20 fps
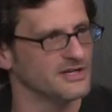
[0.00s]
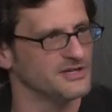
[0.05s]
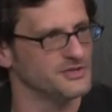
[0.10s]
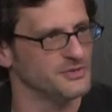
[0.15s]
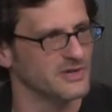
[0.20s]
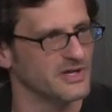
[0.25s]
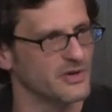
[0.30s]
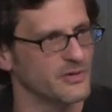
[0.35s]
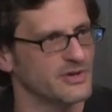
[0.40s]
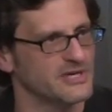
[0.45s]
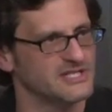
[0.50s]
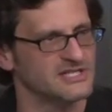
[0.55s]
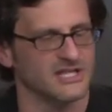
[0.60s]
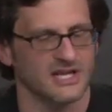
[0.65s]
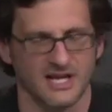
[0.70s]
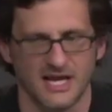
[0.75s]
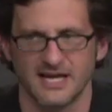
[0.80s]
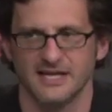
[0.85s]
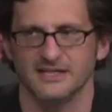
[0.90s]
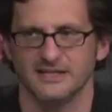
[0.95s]
increase the
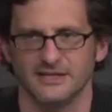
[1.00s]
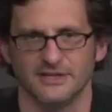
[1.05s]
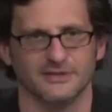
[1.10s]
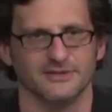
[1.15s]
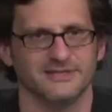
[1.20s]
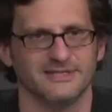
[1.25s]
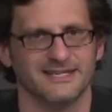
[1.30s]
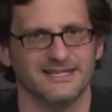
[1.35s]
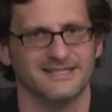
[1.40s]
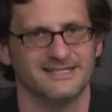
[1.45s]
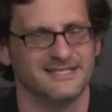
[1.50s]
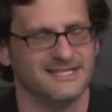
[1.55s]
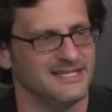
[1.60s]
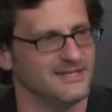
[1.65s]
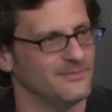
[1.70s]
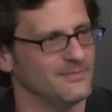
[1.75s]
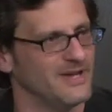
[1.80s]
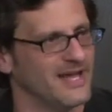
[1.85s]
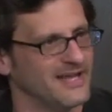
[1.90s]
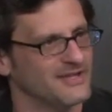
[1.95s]
likelihood that a
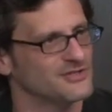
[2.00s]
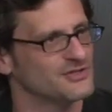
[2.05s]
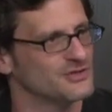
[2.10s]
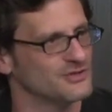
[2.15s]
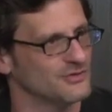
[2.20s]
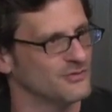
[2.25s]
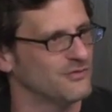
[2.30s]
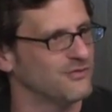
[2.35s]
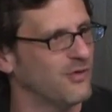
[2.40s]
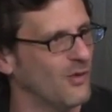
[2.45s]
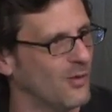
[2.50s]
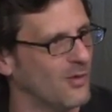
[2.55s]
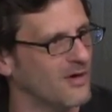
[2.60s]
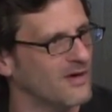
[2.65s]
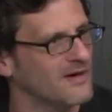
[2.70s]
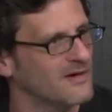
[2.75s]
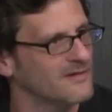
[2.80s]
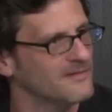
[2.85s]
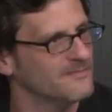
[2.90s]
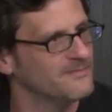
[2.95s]
team gets to four.